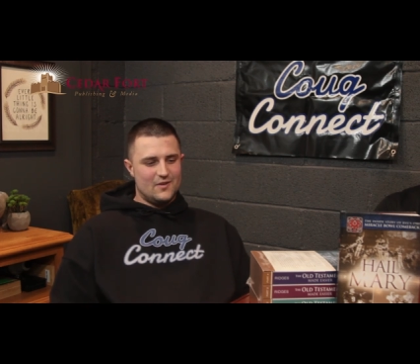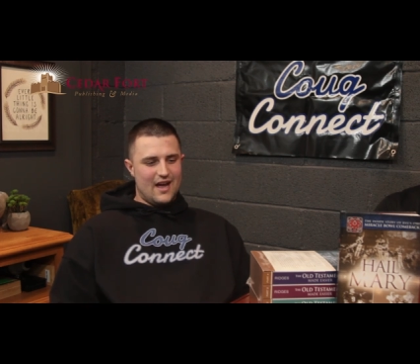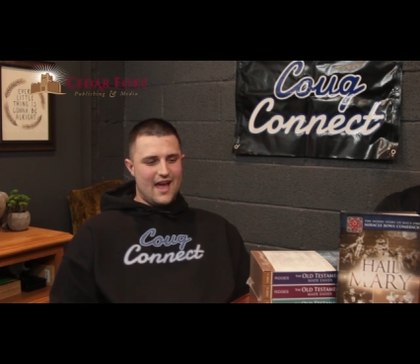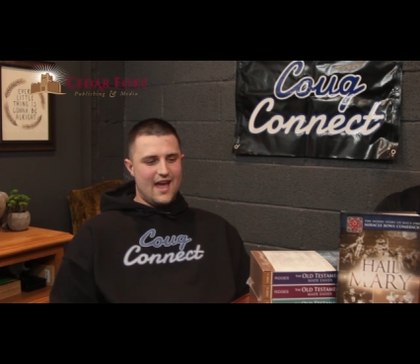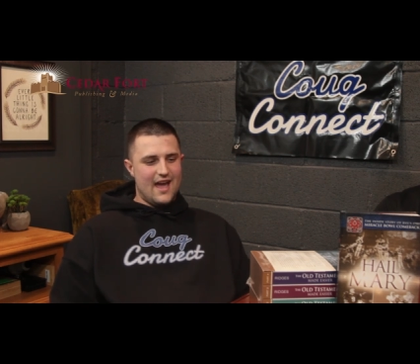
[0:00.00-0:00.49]

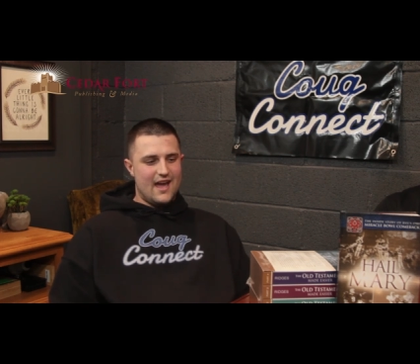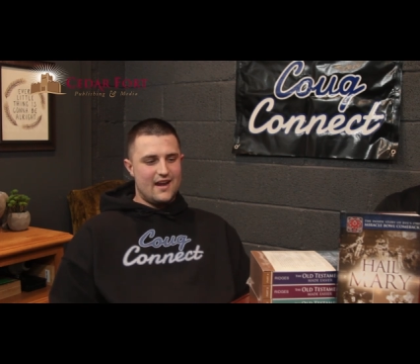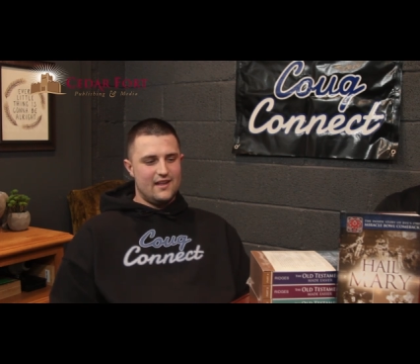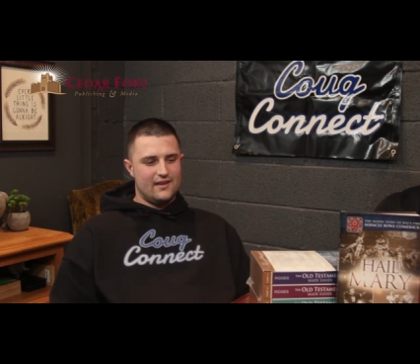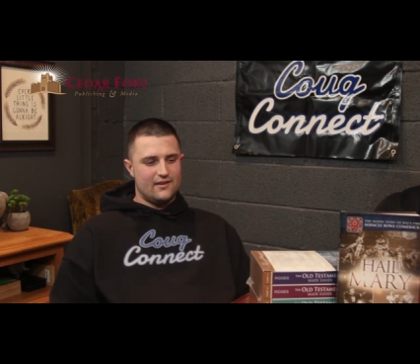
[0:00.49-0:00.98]
So
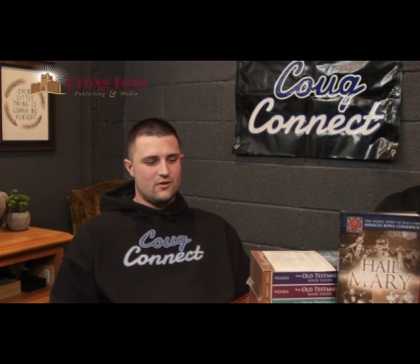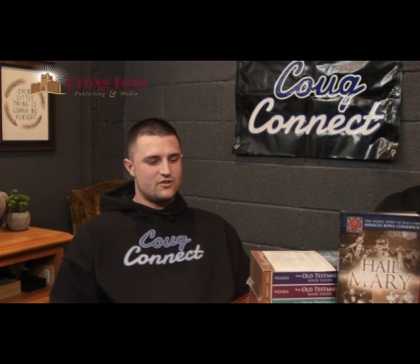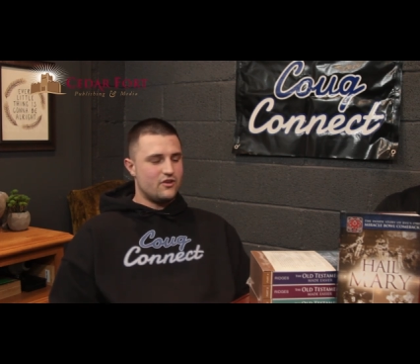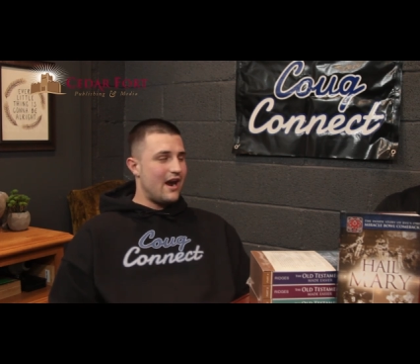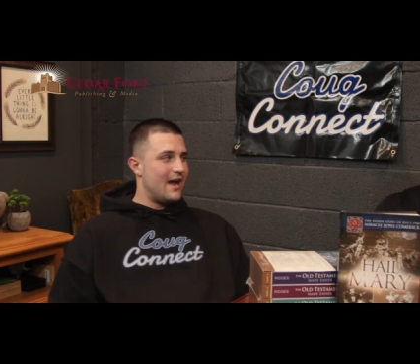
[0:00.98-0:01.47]
I
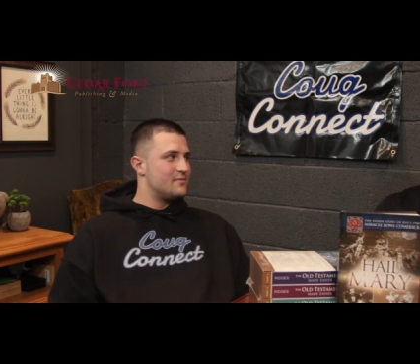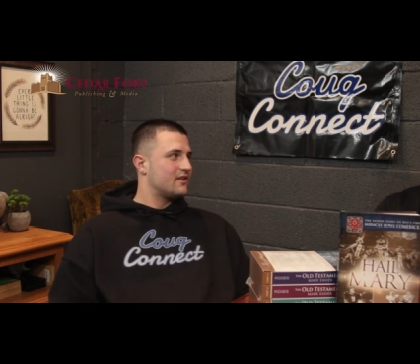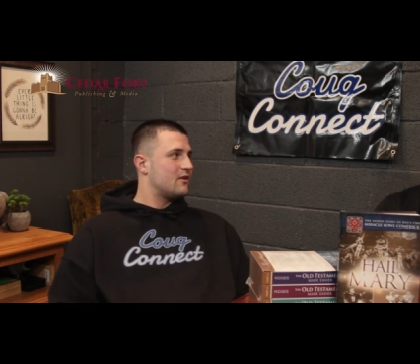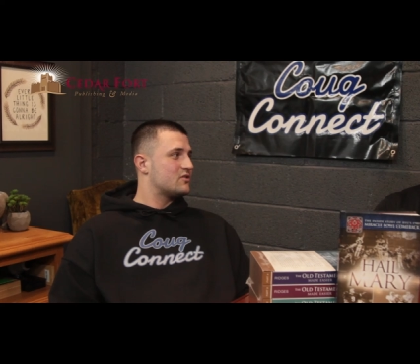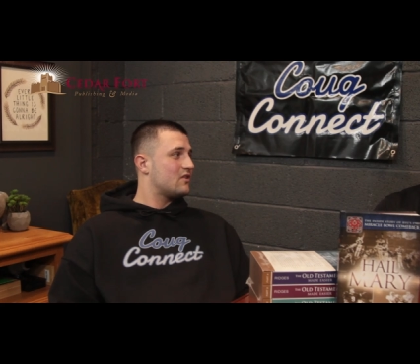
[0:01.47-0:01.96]
had
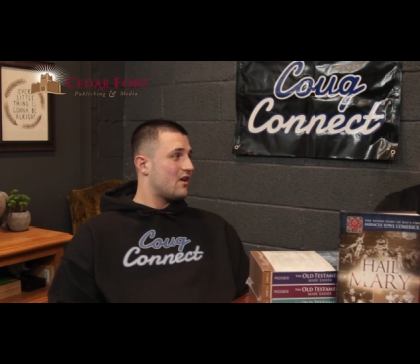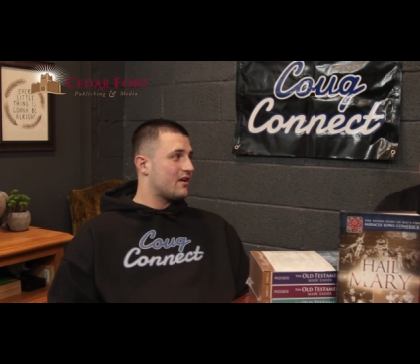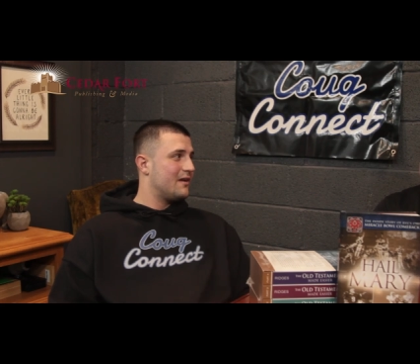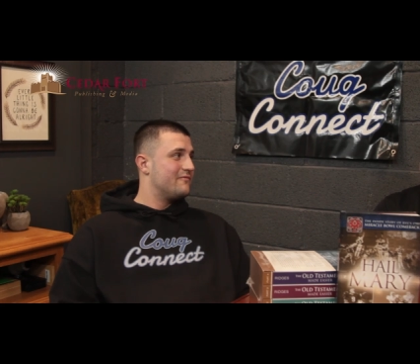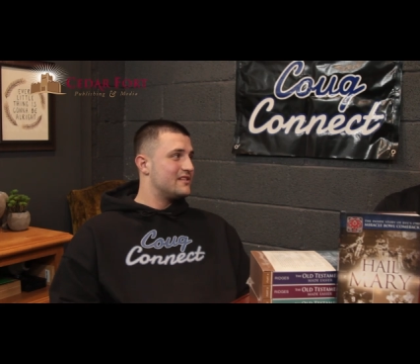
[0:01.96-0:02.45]
Coach Grimes
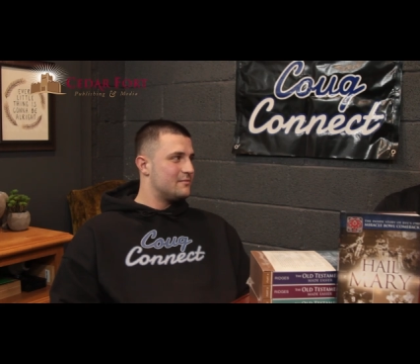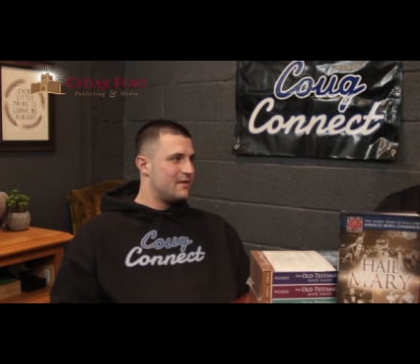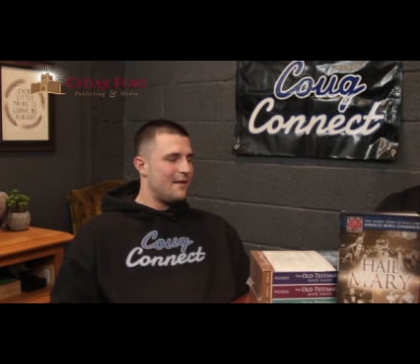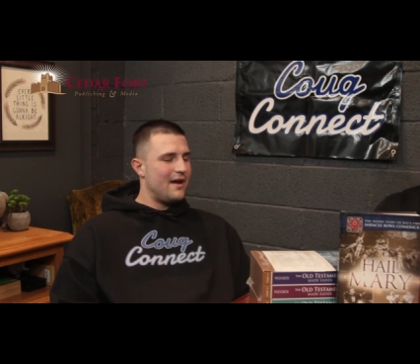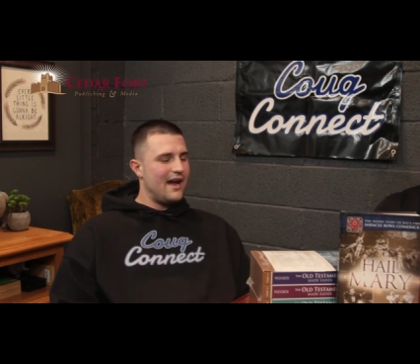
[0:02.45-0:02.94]
and Coach
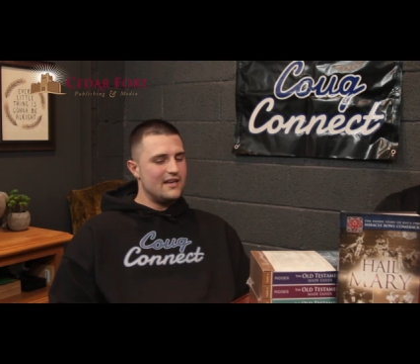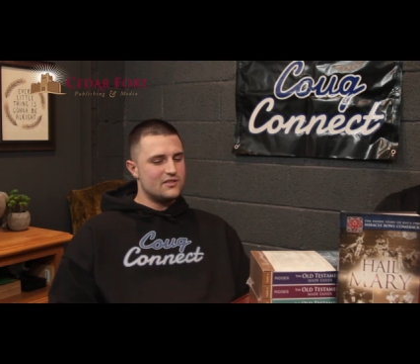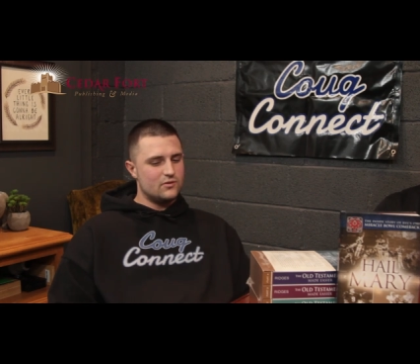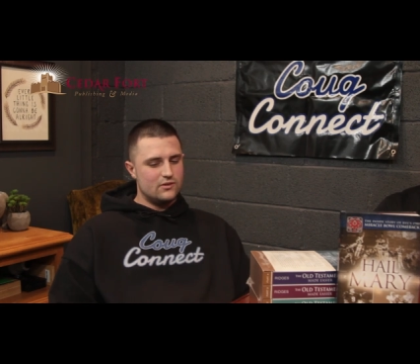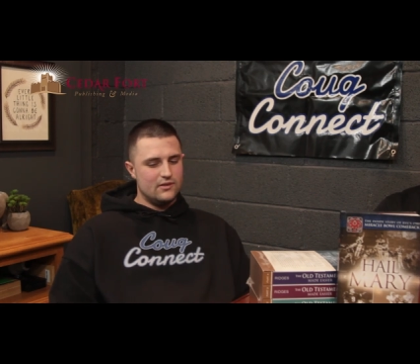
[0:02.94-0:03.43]
Clark come visit
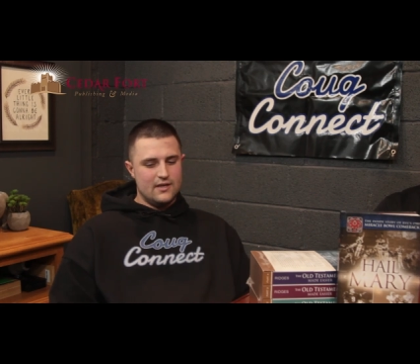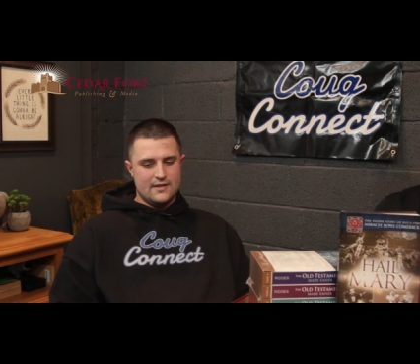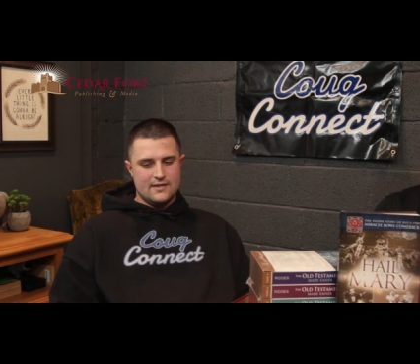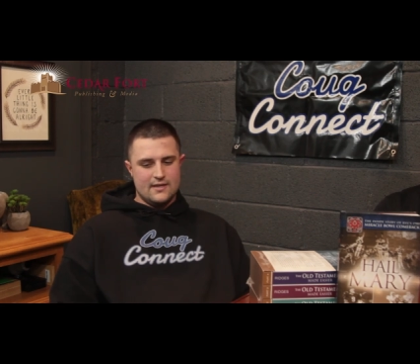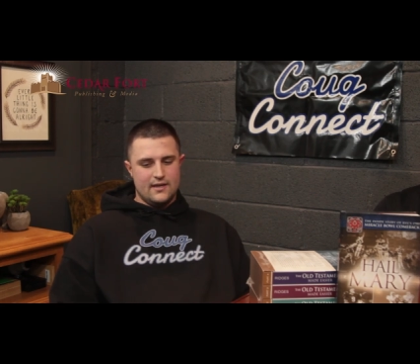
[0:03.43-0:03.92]
me at my high
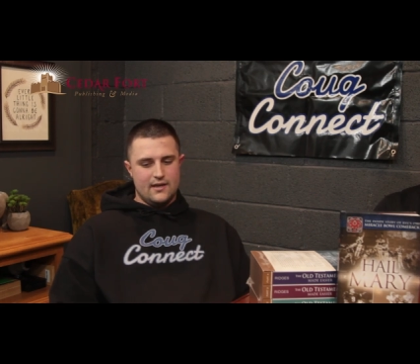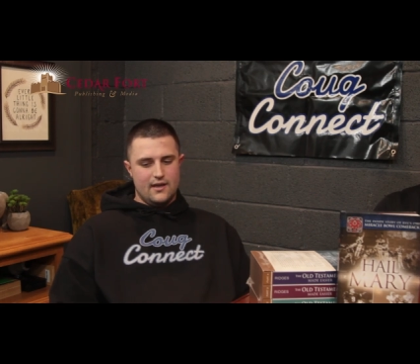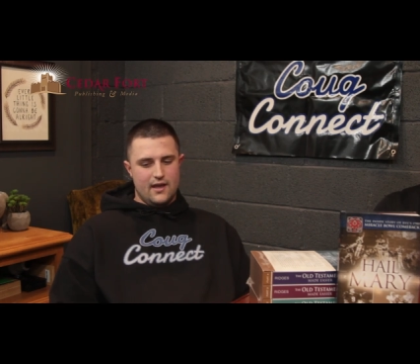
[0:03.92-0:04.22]
school.